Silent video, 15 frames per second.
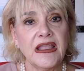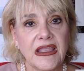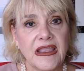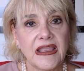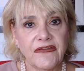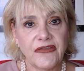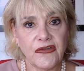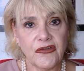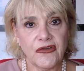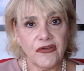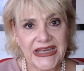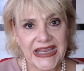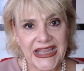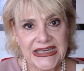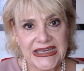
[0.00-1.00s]
if there have
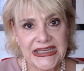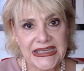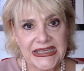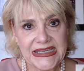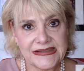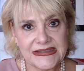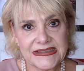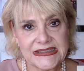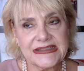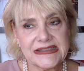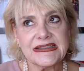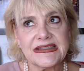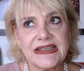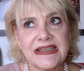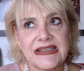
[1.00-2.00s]
been any
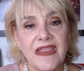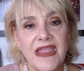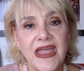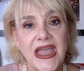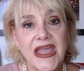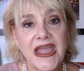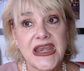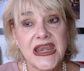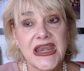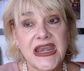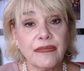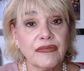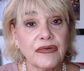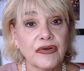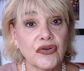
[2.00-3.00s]
incidents in that
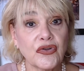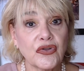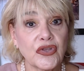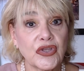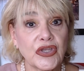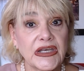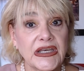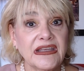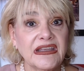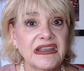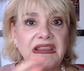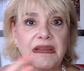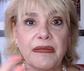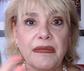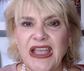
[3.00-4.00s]
neighborhood
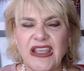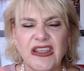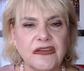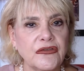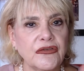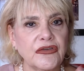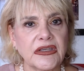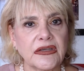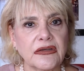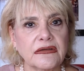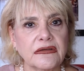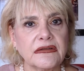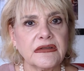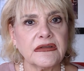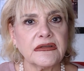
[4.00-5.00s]
in the past few
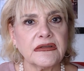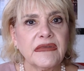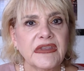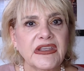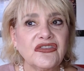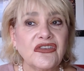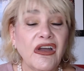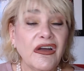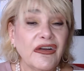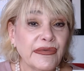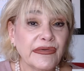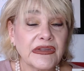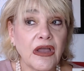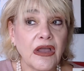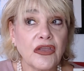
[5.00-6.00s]
years. Because
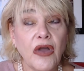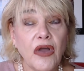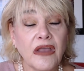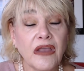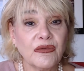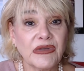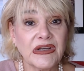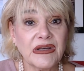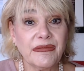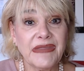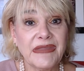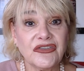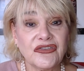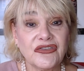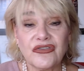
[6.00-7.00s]
you also want to
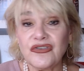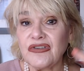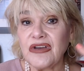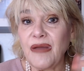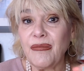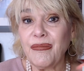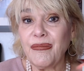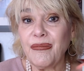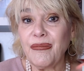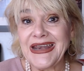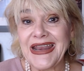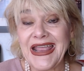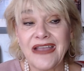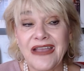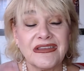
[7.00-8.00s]
make sure you're not buying
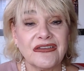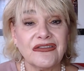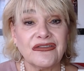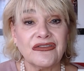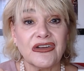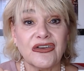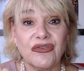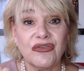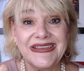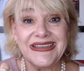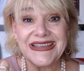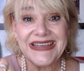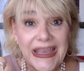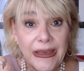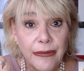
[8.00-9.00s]
a house next to
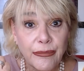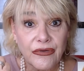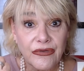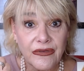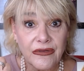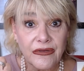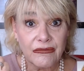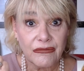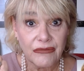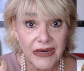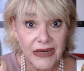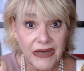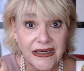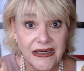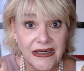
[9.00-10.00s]
crazy neighbors,
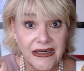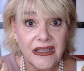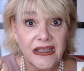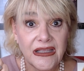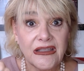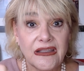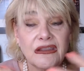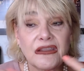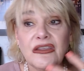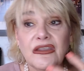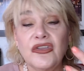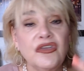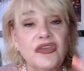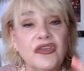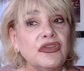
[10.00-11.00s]
right?
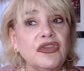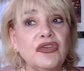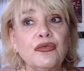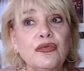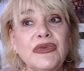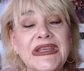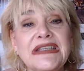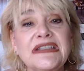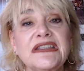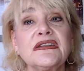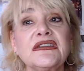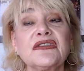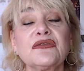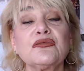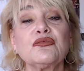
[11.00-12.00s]
You need to
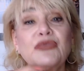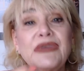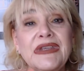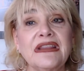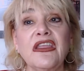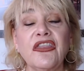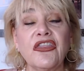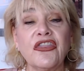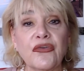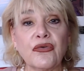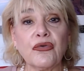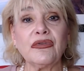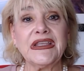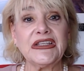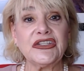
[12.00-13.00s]
just really
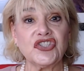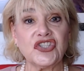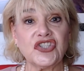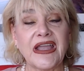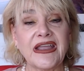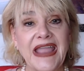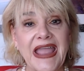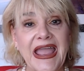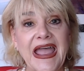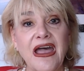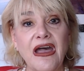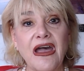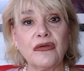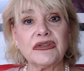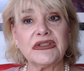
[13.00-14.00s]
thoroughly check
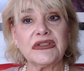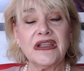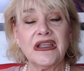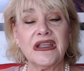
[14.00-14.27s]
out